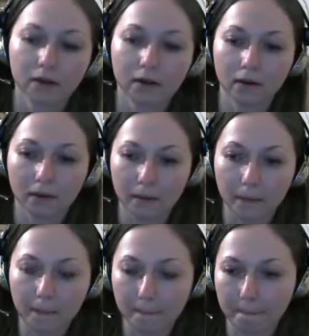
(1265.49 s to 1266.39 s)

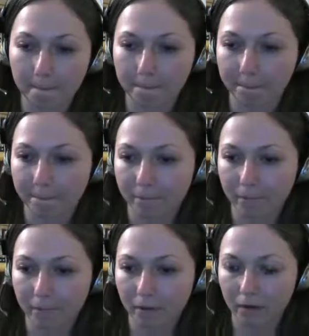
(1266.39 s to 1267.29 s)
Um,
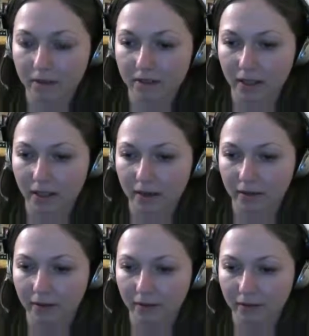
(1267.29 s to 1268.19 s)
then
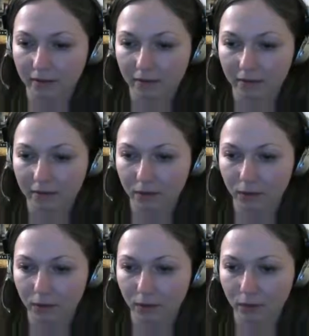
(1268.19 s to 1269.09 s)

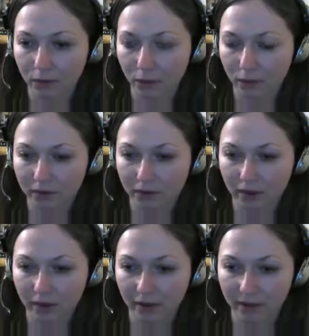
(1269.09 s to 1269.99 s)
what do we
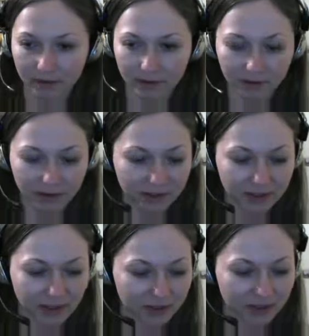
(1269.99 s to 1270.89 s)
have?
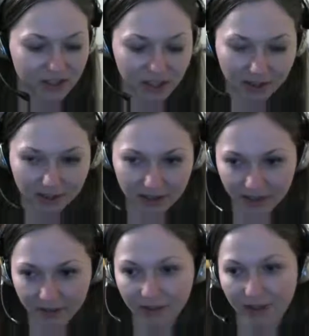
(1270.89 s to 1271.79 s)
Then
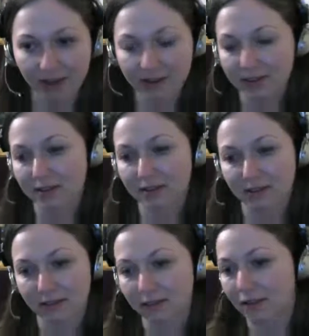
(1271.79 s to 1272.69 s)
genitive and
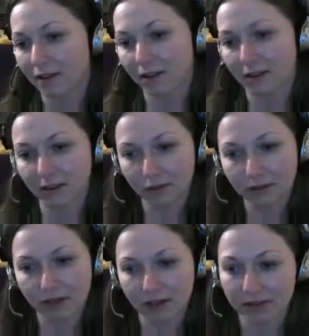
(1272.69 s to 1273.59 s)
all
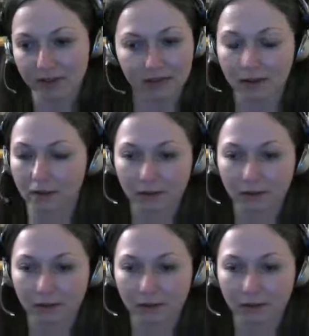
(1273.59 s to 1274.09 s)
the others in